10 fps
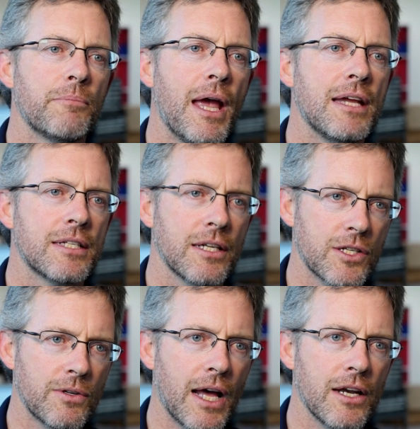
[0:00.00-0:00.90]
their pacing
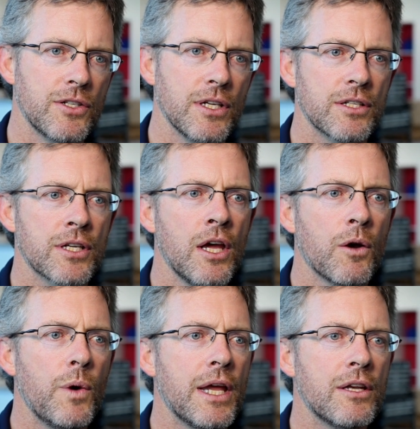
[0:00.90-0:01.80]
strategies.
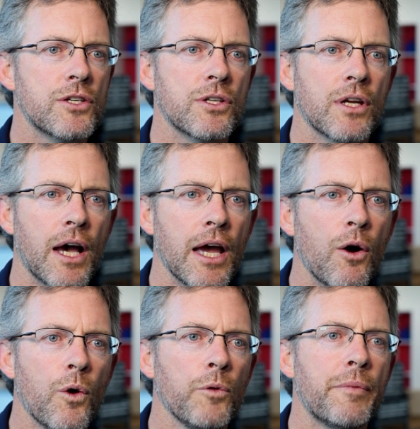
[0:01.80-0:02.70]
When should I
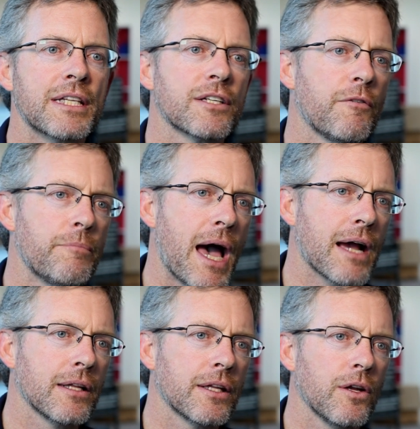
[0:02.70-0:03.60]
hold myself
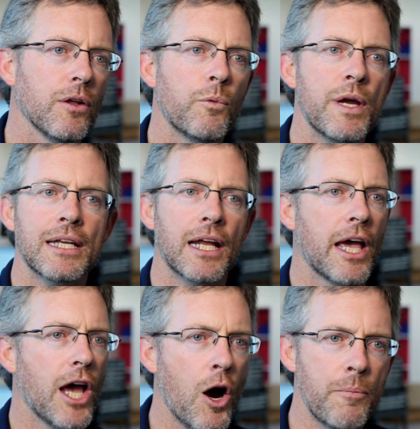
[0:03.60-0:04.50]
back a little? When can
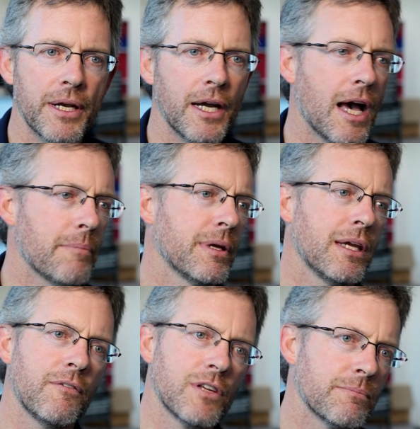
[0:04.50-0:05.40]
I open it up and
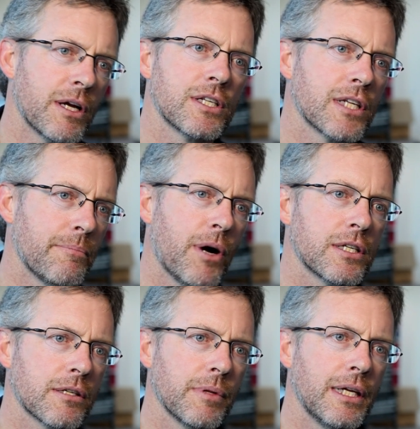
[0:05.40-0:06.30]
give as much as I
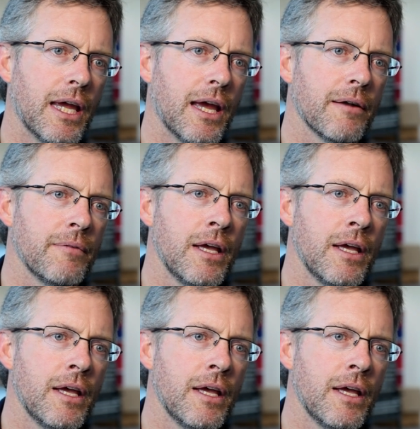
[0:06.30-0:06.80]
possibly can?